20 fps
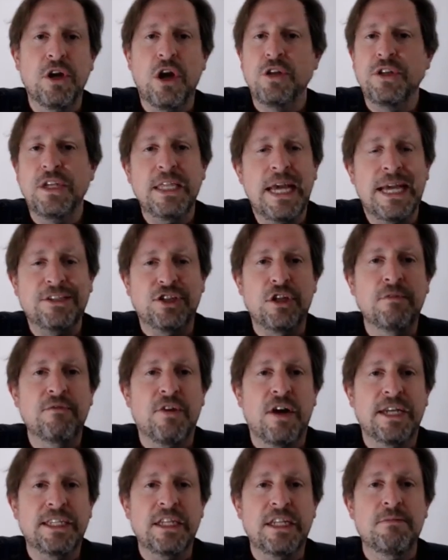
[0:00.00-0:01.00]
Not only that, she
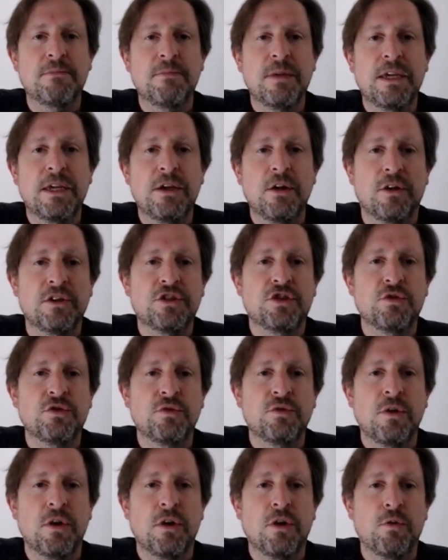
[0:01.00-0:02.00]
invited me
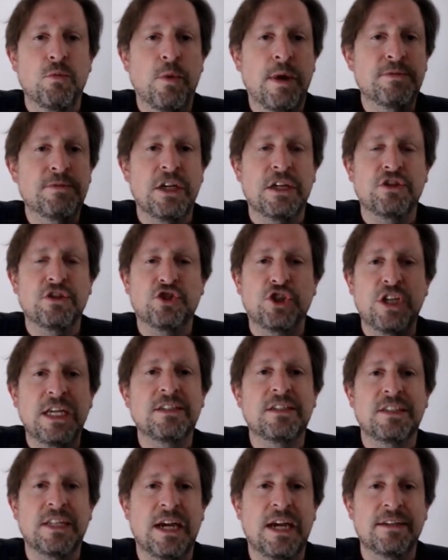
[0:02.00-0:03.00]
onto her website she
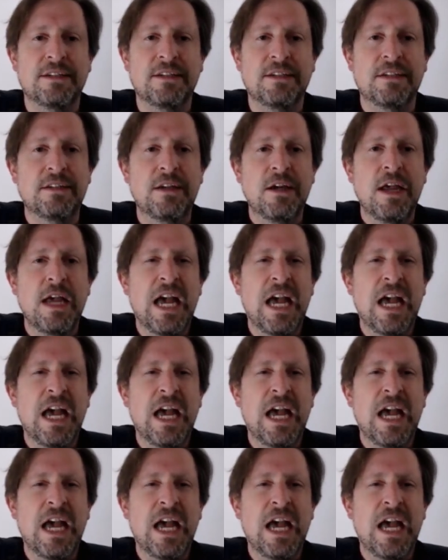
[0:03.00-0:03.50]
had started